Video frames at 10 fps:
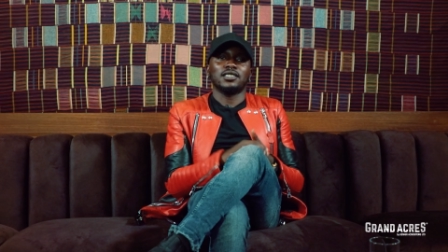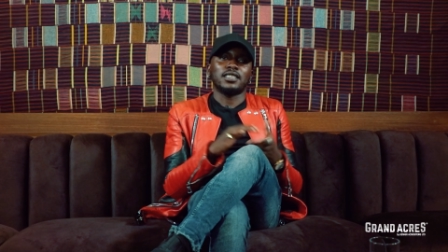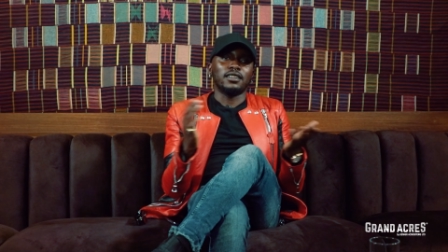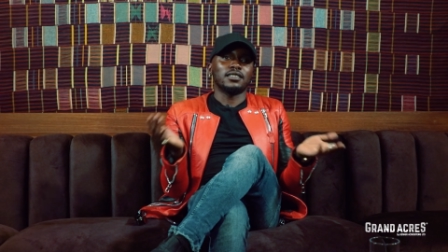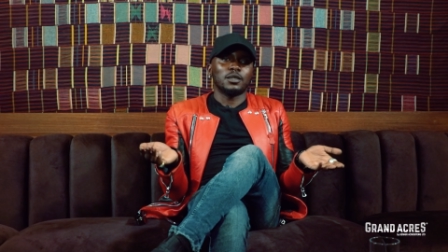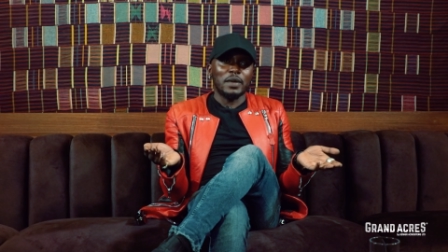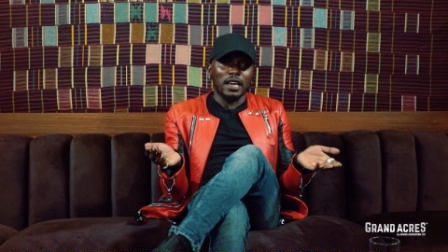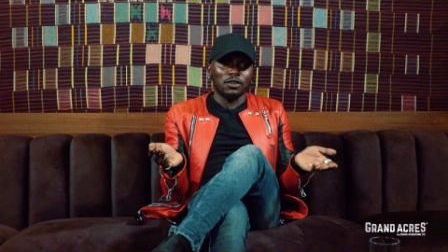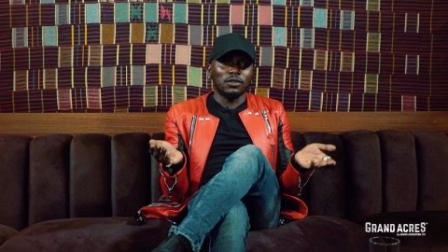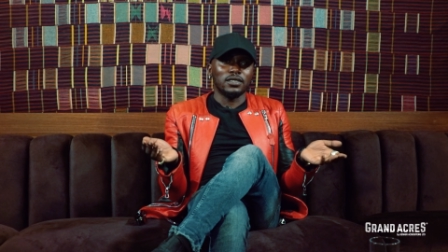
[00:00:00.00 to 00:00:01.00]
just held us
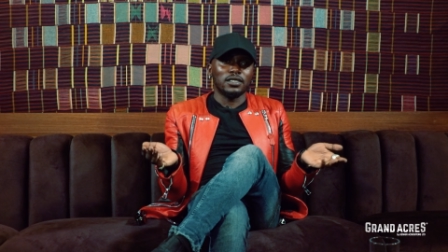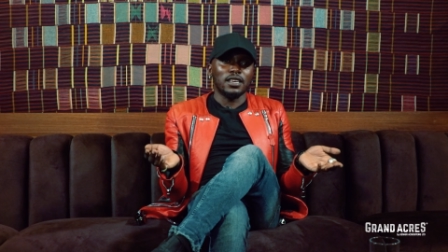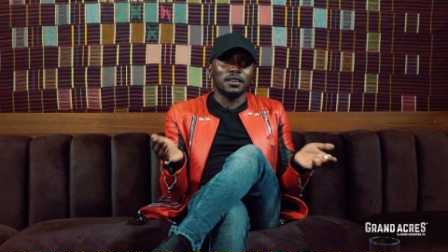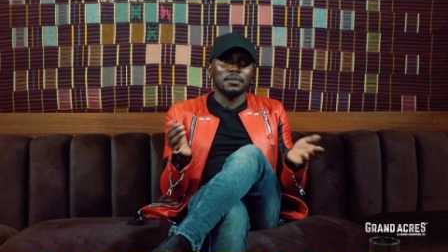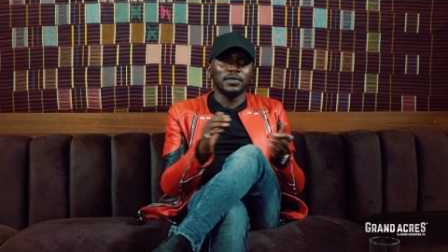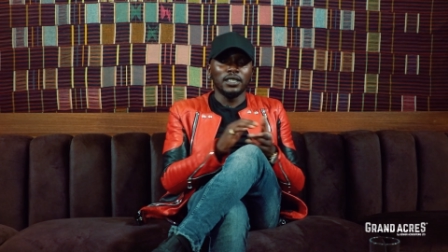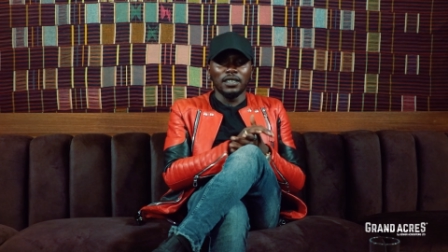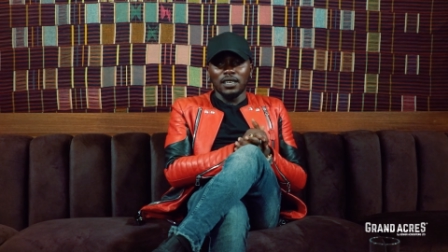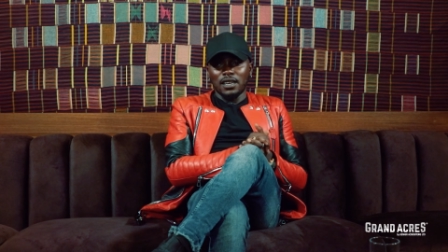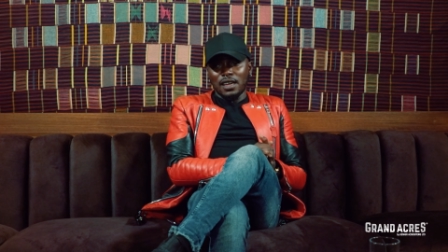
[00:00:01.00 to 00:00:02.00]
back all the time.
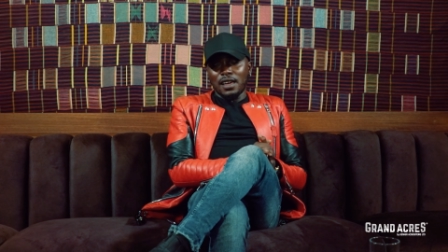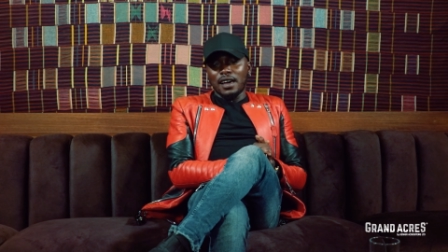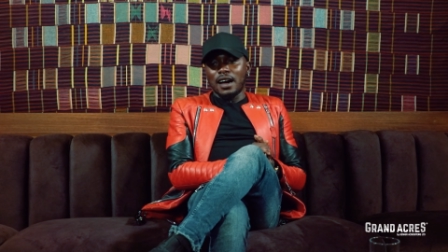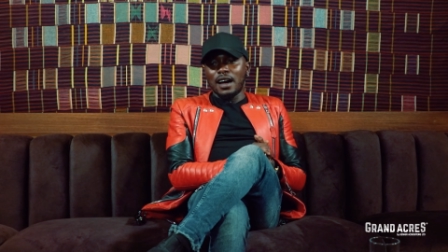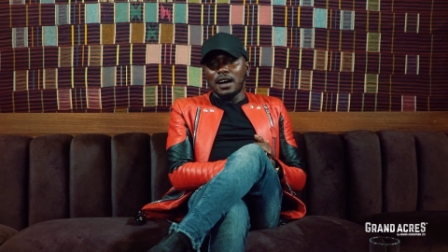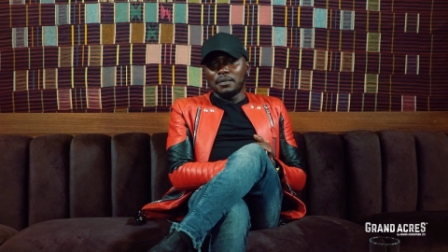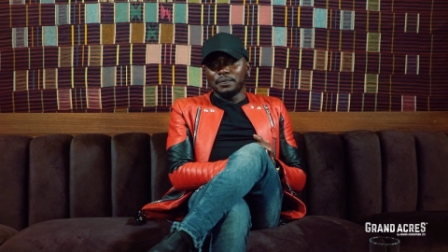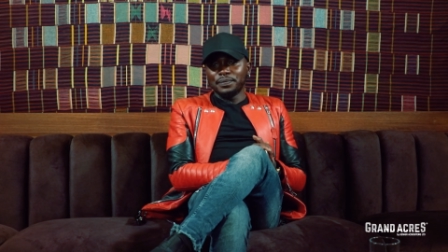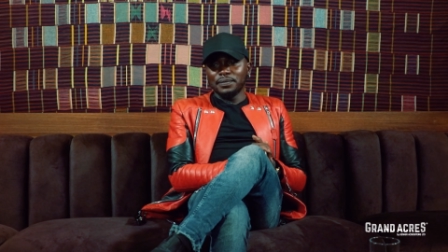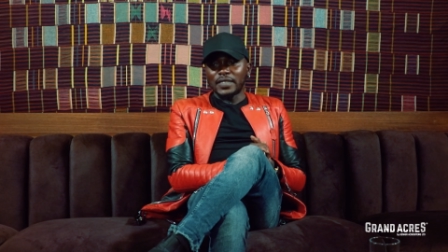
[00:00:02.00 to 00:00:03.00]

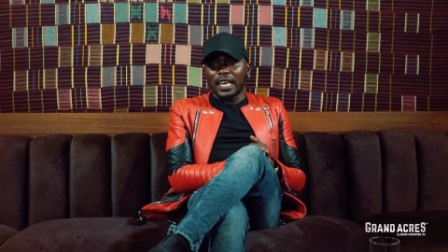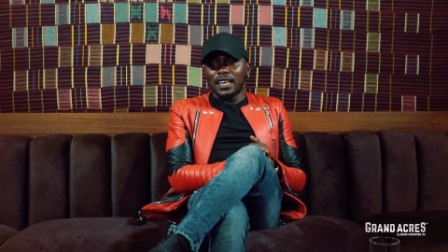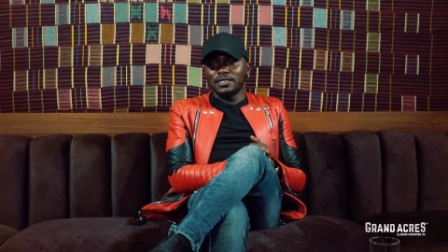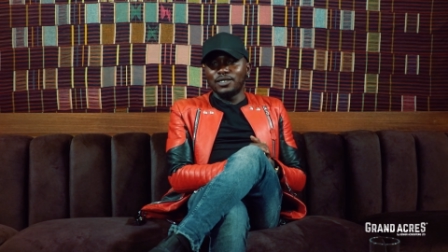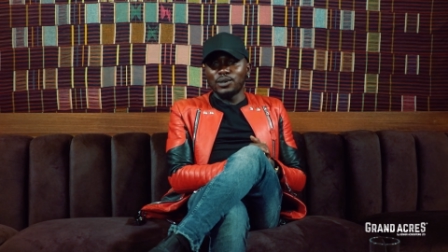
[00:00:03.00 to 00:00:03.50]
And